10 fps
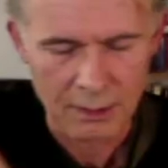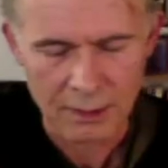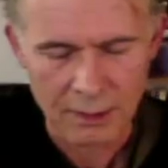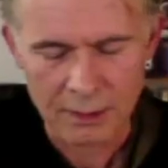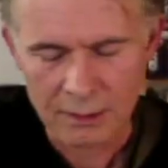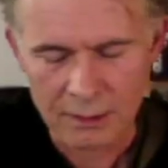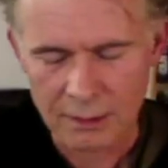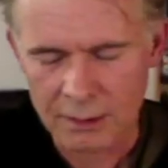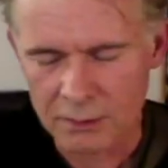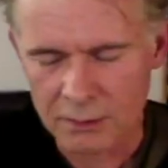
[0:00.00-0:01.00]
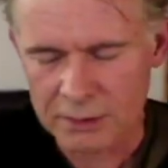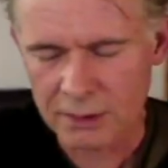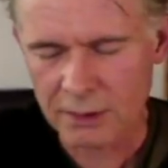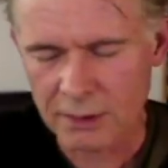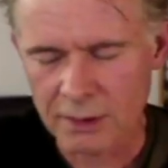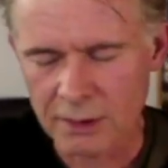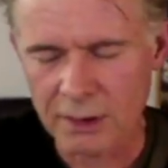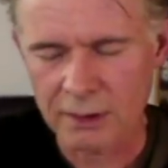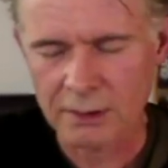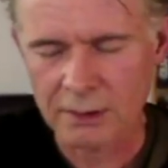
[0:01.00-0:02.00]
the interesting thing
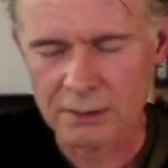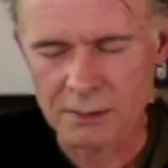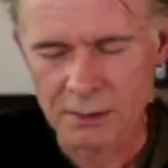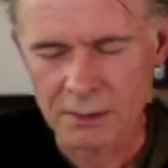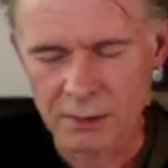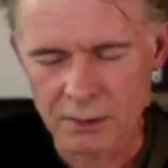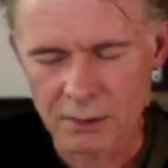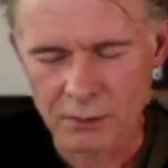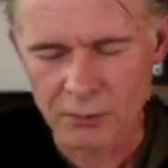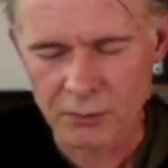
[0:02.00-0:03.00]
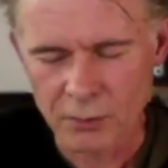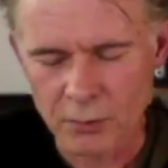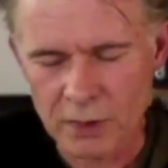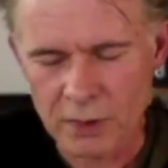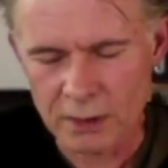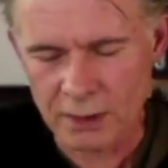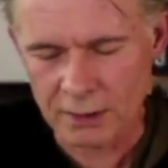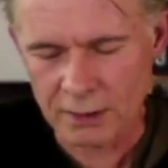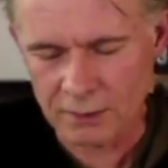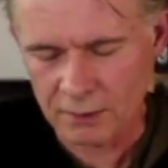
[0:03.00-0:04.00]
is for me that